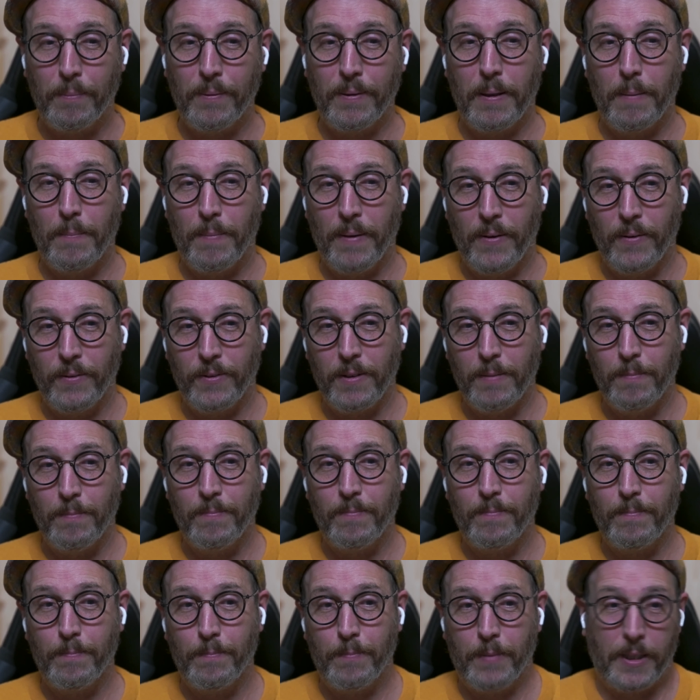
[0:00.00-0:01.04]
about them,
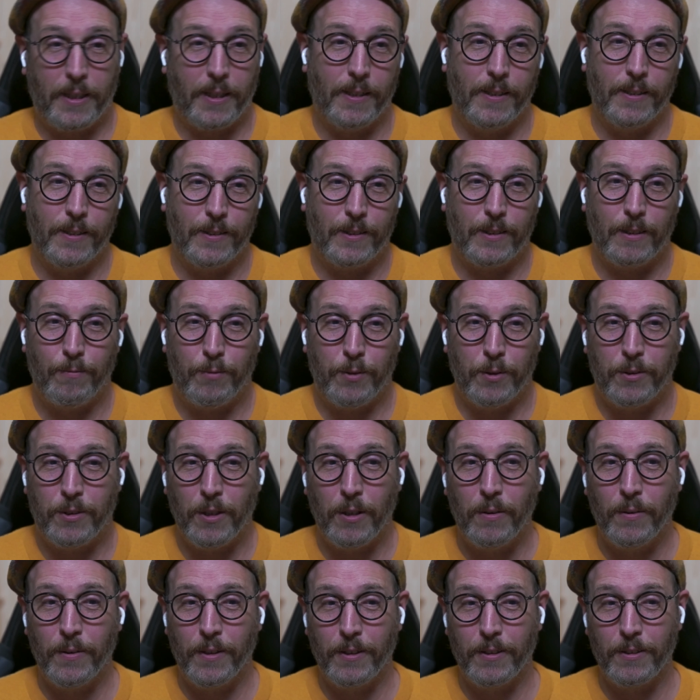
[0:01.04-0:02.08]
because if you
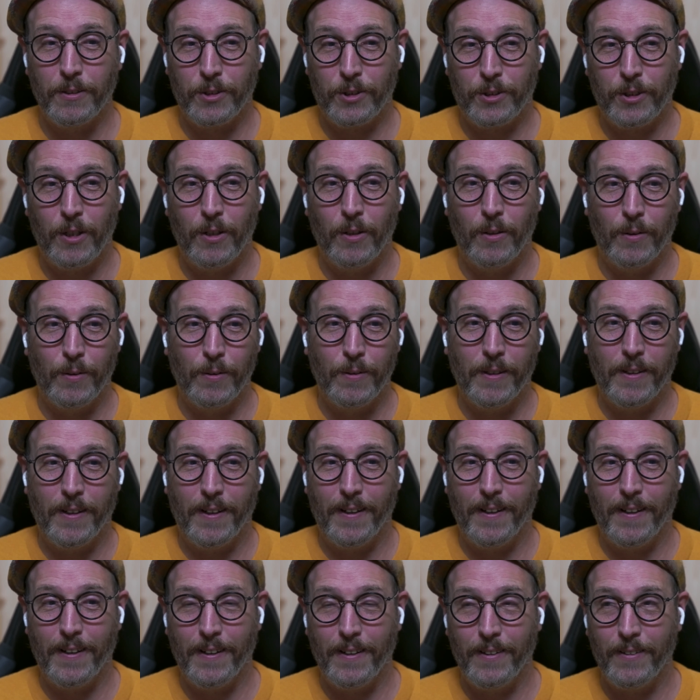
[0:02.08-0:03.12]
don't, it'll show.
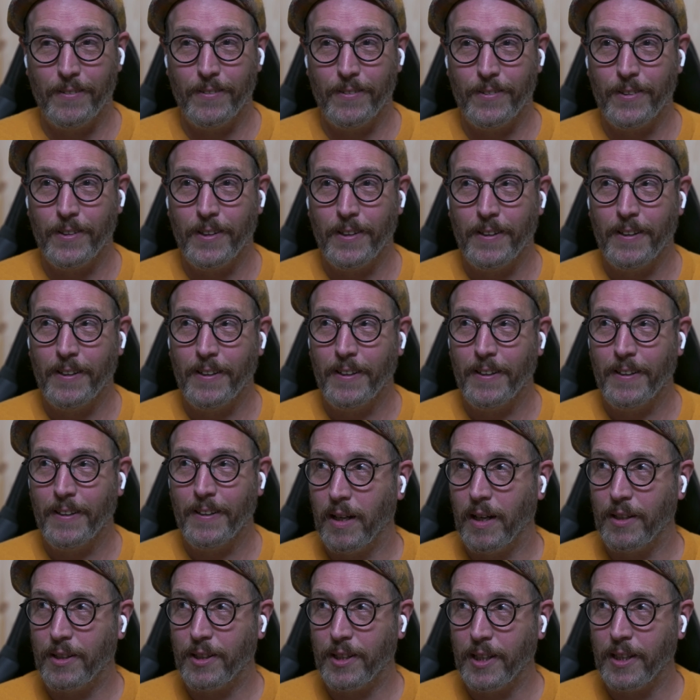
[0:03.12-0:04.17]
And
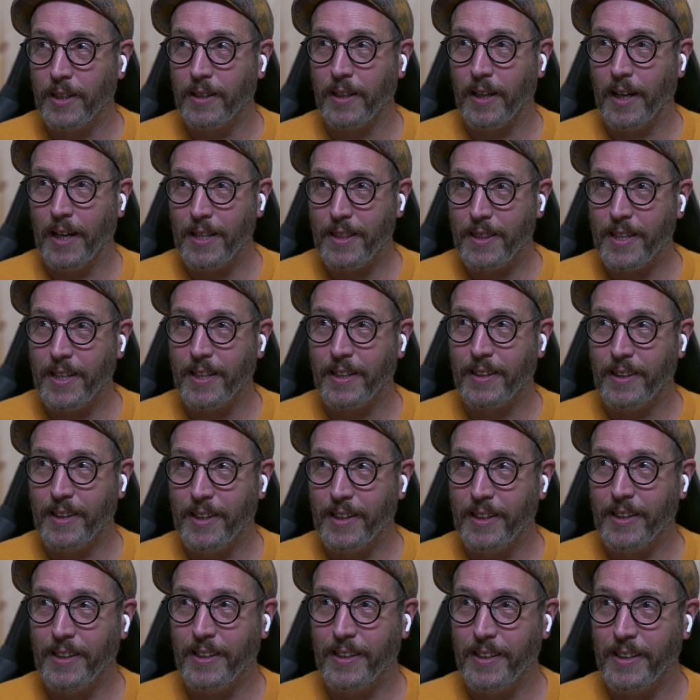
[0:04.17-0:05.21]
I think
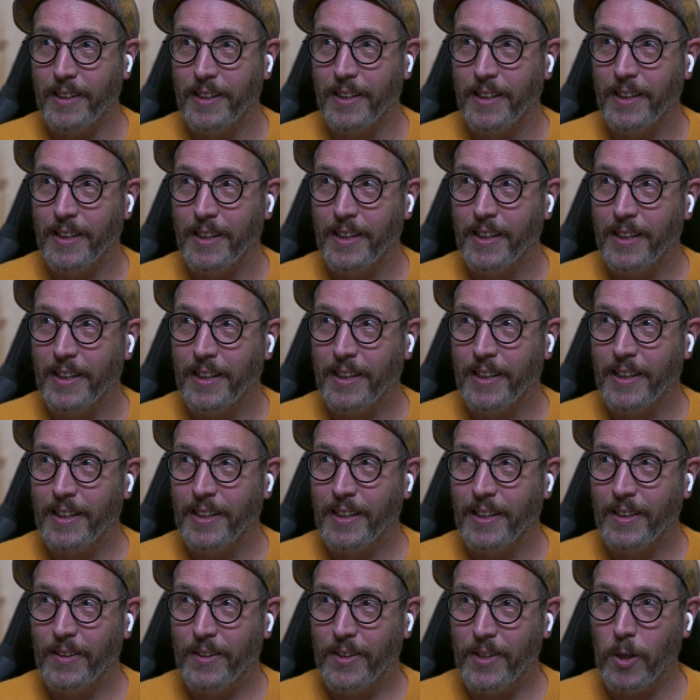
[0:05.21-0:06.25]
the
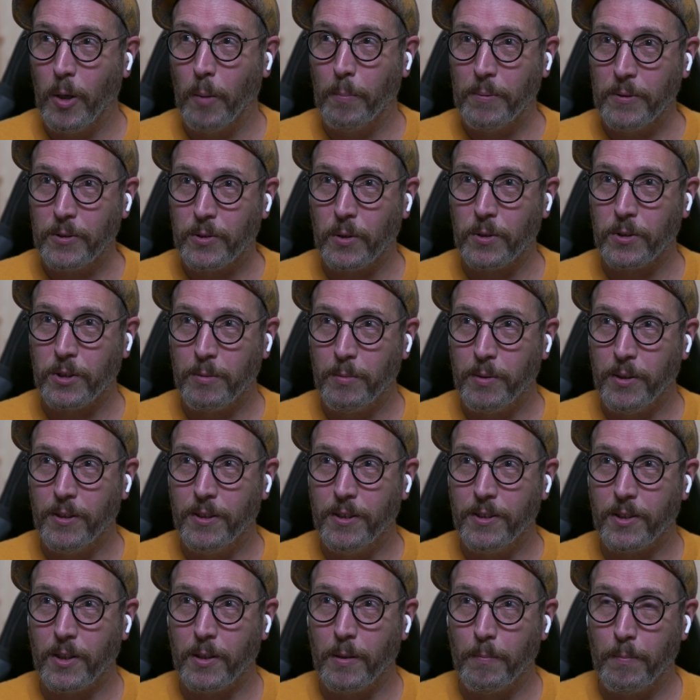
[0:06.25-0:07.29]
open source
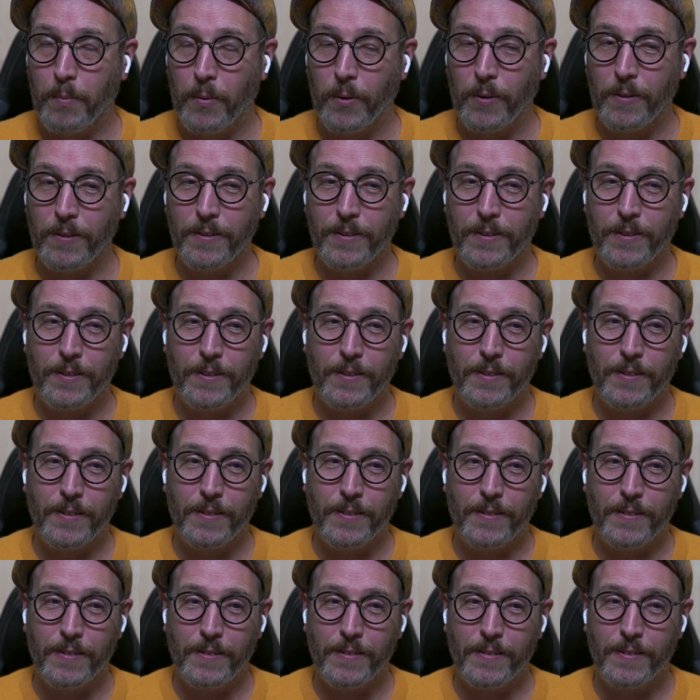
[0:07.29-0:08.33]
communities are important,
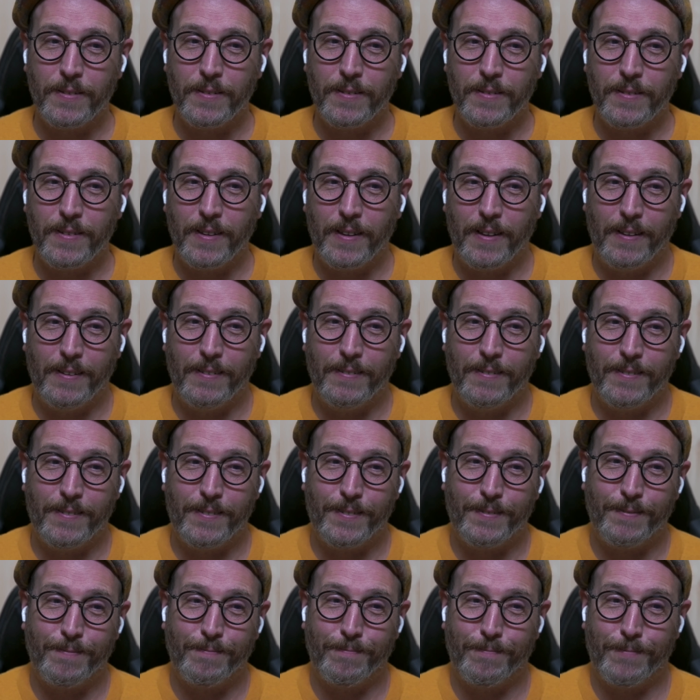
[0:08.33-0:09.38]
and
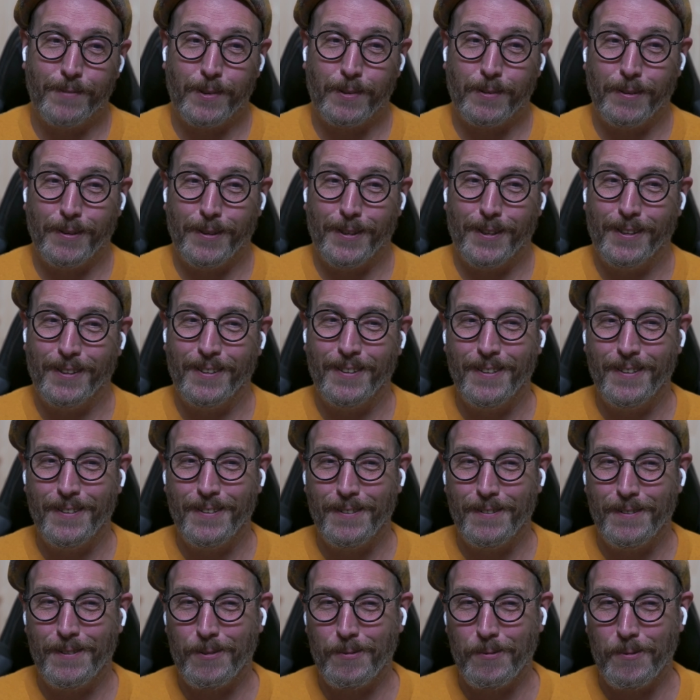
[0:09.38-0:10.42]
it's
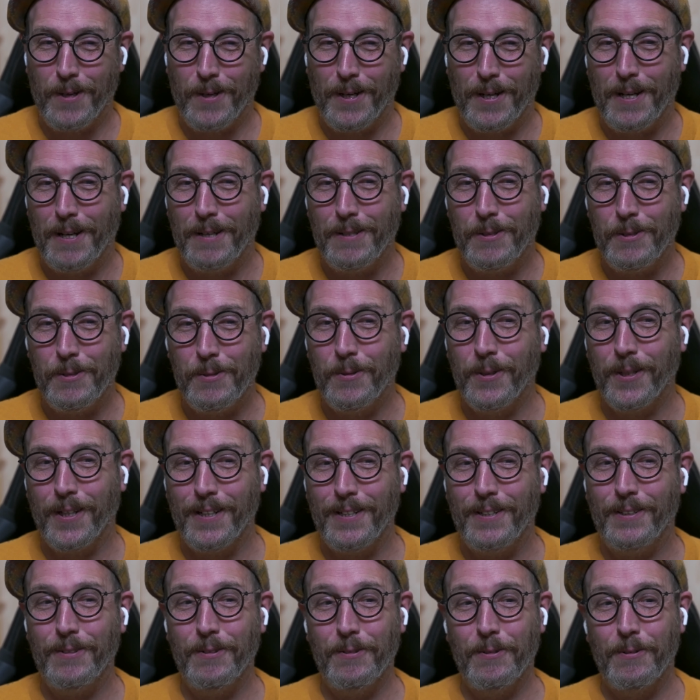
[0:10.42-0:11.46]
why I do what I
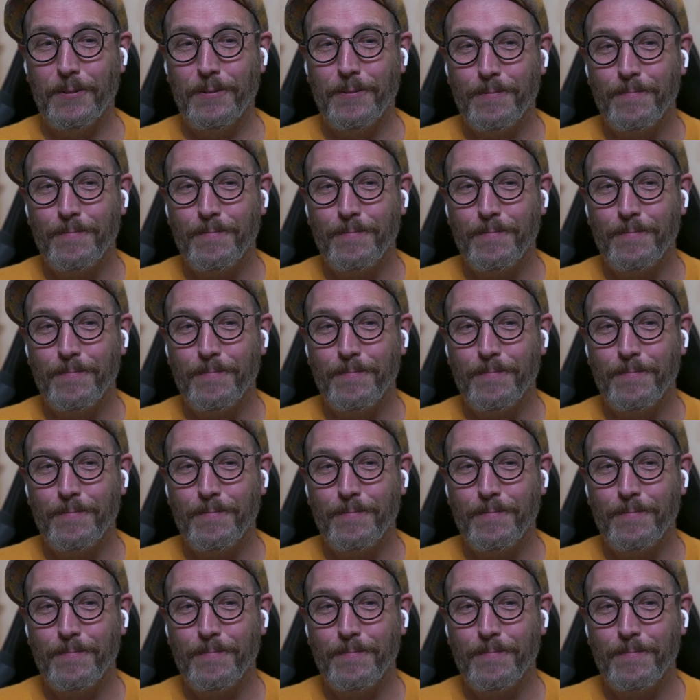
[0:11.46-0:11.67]
do.